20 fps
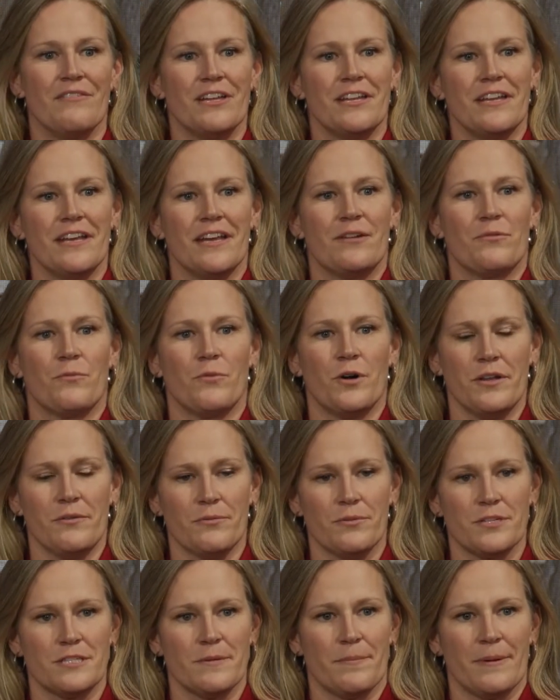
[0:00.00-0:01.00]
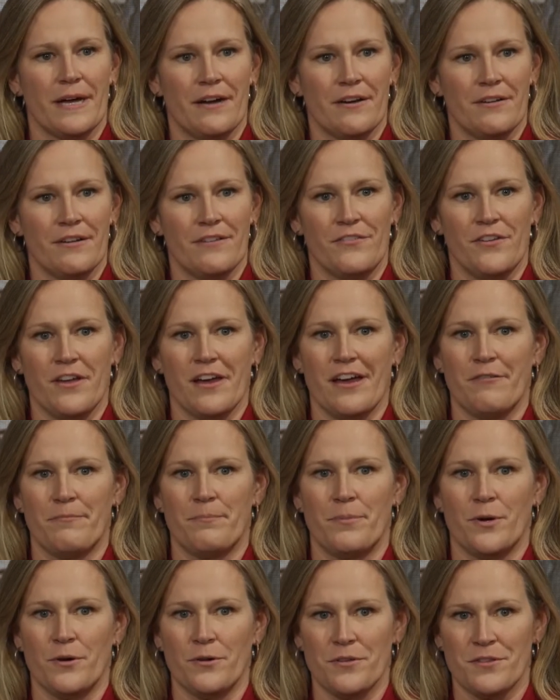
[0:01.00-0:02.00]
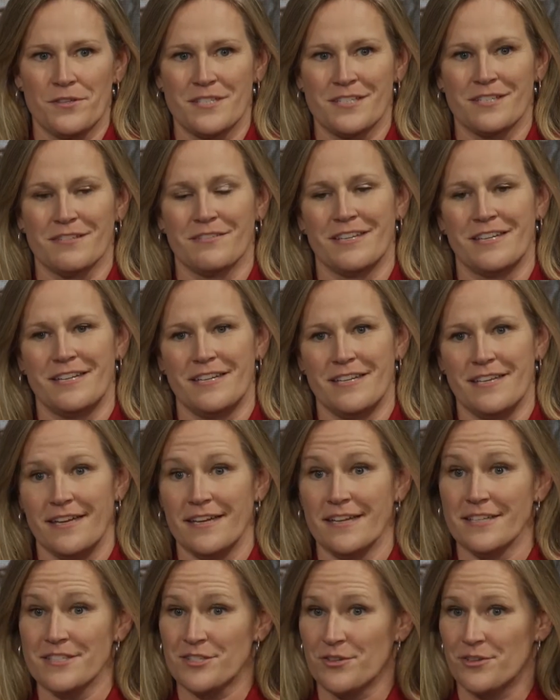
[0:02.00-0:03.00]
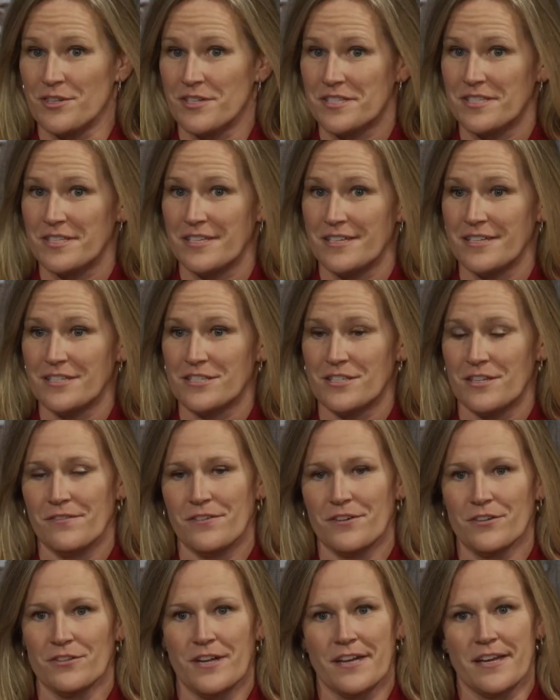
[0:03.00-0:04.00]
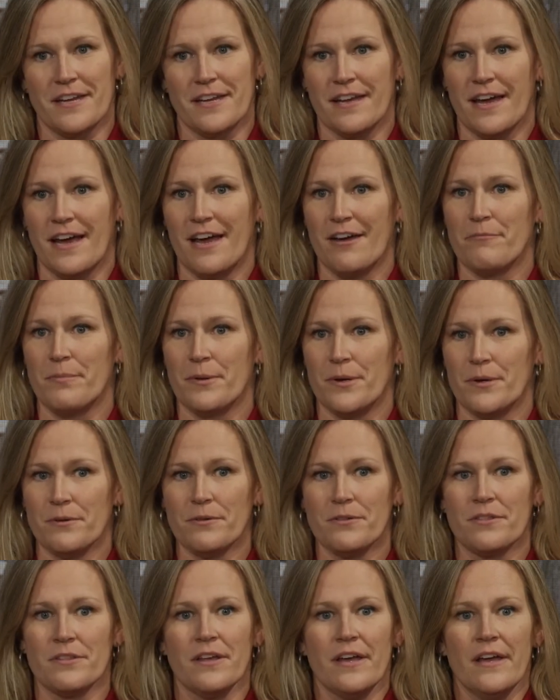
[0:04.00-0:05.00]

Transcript: And one was about if you have both salinity and sodicity, so if you're lucky to have both,